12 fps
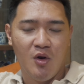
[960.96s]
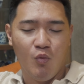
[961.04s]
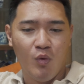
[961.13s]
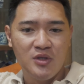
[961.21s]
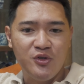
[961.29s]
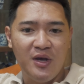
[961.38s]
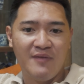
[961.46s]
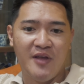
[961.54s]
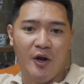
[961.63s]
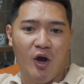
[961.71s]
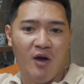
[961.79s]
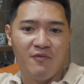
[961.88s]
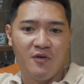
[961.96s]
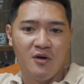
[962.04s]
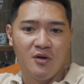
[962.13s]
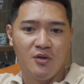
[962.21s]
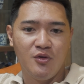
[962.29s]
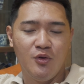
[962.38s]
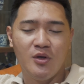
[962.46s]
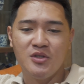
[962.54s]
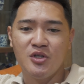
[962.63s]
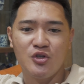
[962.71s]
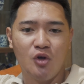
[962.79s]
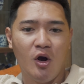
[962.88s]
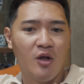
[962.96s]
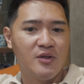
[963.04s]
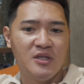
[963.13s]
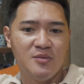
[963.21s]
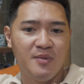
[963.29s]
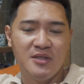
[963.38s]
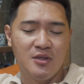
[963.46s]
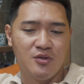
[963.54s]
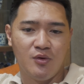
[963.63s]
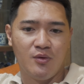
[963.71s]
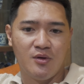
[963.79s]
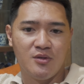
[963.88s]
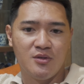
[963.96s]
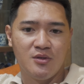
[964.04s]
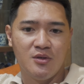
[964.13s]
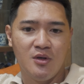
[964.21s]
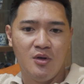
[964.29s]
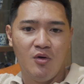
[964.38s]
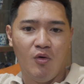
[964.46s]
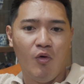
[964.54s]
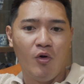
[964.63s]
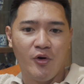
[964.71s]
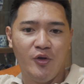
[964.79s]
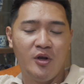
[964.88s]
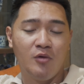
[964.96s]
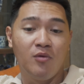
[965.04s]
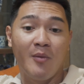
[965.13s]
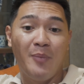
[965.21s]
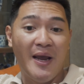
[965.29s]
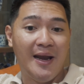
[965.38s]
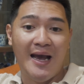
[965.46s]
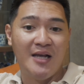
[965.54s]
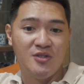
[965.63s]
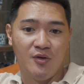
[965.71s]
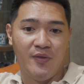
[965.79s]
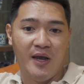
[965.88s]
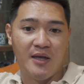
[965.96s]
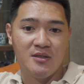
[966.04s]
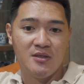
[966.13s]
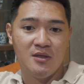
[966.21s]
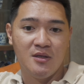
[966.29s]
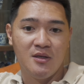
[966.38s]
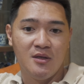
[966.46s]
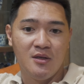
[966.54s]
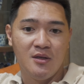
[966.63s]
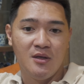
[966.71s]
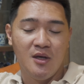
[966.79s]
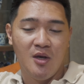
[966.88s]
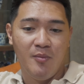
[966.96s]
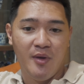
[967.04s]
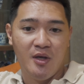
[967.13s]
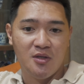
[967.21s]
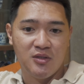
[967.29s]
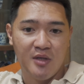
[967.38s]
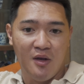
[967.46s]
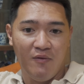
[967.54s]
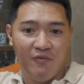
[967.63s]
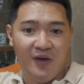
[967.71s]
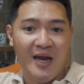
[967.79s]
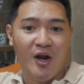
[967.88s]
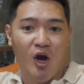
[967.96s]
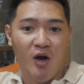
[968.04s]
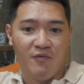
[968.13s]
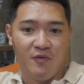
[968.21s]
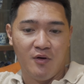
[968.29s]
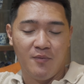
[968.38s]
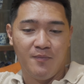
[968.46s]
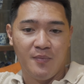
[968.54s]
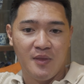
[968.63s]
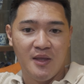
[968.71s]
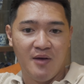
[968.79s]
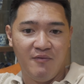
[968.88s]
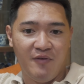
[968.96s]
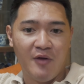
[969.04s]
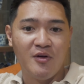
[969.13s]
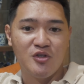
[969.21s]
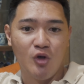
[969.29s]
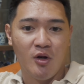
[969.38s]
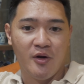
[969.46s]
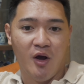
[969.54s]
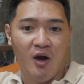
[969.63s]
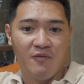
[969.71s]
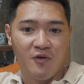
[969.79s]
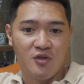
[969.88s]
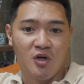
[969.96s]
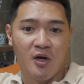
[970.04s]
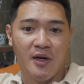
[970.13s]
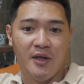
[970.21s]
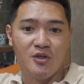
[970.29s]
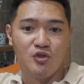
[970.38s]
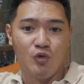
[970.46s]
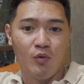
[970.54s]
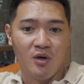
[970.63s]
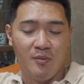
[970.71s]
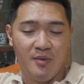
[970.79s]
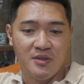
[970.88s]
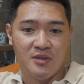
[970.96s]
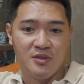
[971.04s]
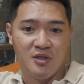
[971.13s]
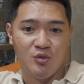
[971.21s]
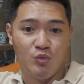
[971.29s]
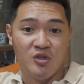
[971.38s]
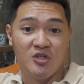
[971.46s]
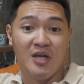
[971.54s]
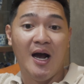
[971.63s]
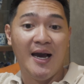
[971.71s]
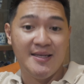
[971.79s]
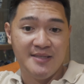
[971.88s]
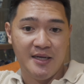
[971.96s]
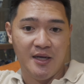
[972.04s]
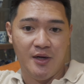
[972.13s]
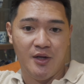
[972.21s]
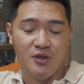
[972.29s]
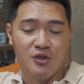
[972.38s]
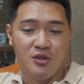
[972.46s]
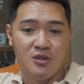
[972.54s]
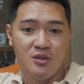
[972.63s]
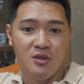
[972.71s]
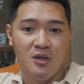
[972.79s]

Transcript: Once you have that offer, you can just call these business owners, or you can run paid ads on that, because that offer, that very solid offer targeting solar businesses, which is a high ticket niche,